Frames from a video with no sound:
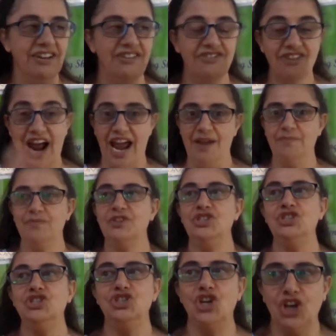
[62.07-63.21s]
Right.
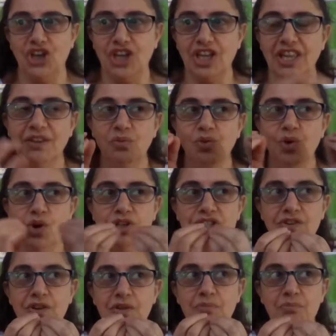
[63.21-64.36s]
So the
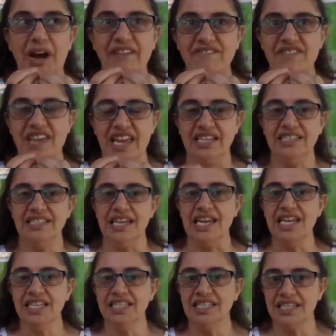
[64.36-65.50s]
water above this
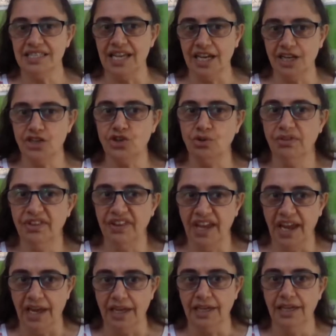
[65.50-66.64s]
is a sexual
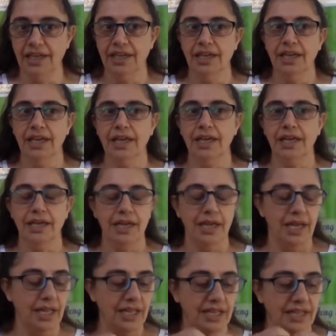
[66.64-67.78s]
thing.
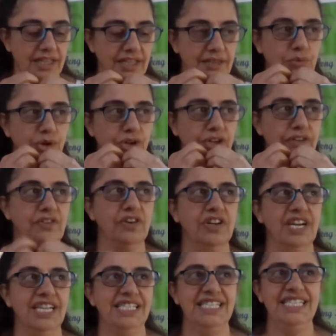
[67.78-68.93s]
What you've got to
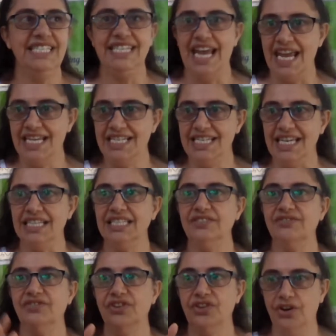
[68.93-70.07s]
understand is
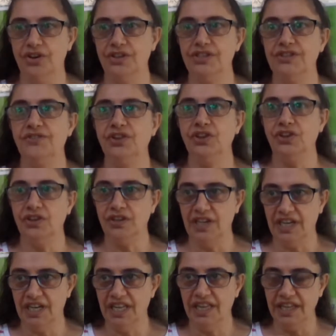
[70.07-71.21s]
for those of you that
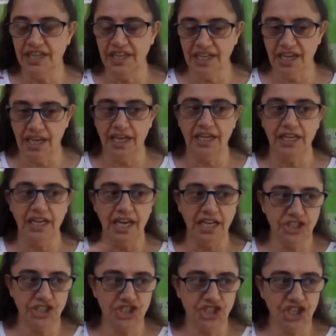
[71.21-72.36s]
are thinking
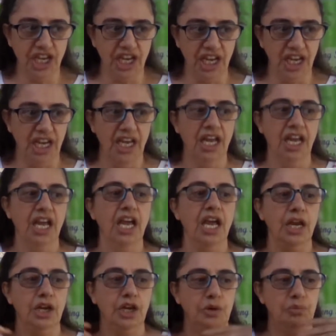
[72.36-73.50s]
next year,
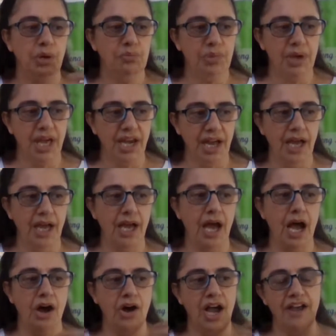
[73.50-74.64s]
it'll be better,
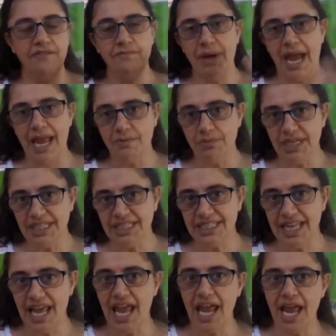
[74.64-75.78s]
I'll have babies
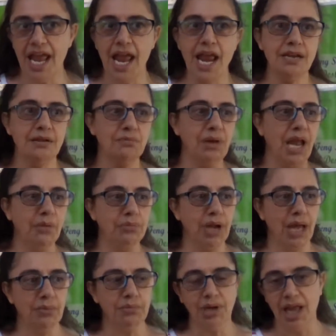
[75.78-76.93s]
then, blah,
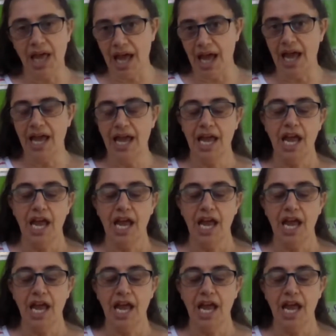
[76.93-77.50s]
blah, blah.